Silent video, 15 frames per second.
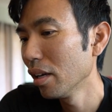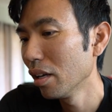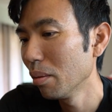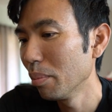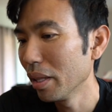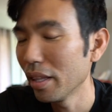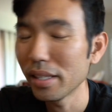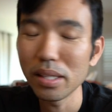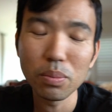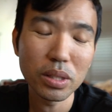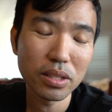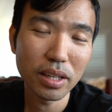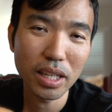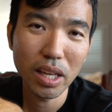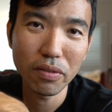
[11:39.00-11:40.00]
but this is what's
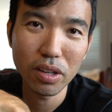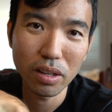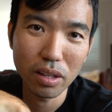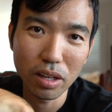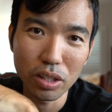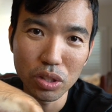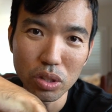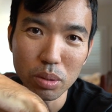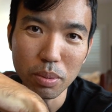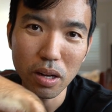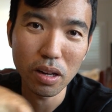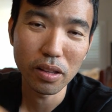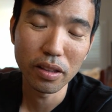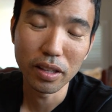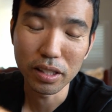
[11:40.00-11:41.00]
gonna give your soup
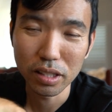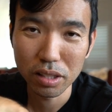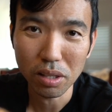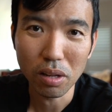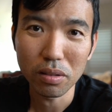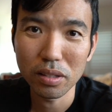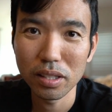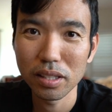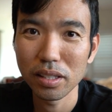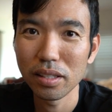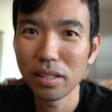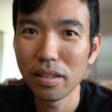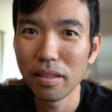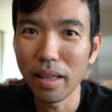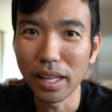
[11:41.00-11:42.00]
all of the salt
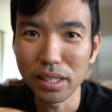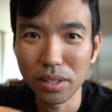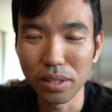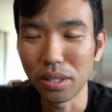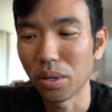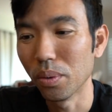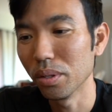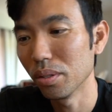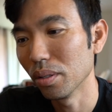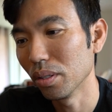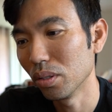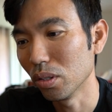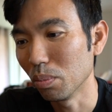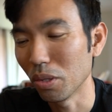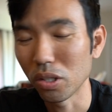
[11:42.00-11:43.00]
that's going to go into the
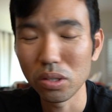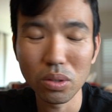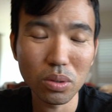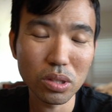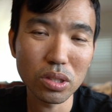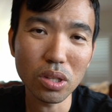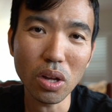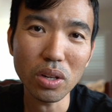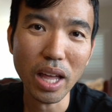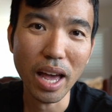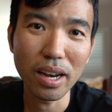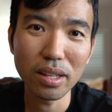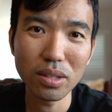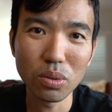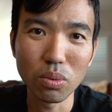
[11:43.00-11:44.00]
soup. There's no salt
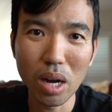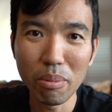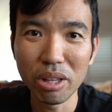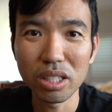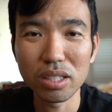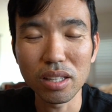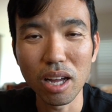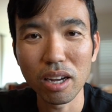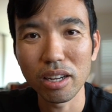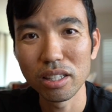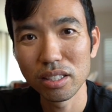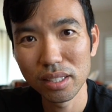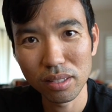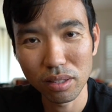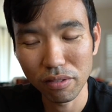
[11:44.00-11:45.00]
added to ramen stock
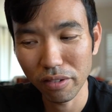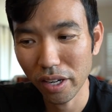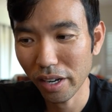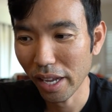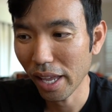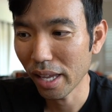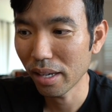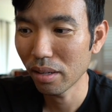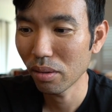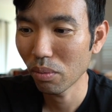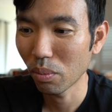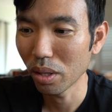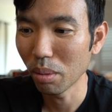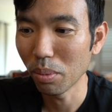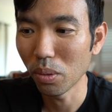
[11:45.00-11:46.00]
until the very end
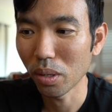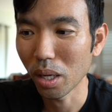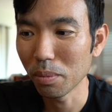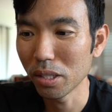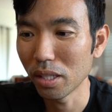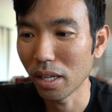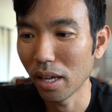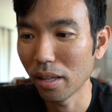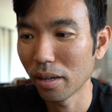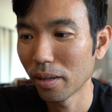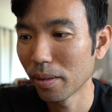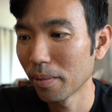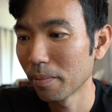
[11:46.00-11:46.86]
when the bowl comes together.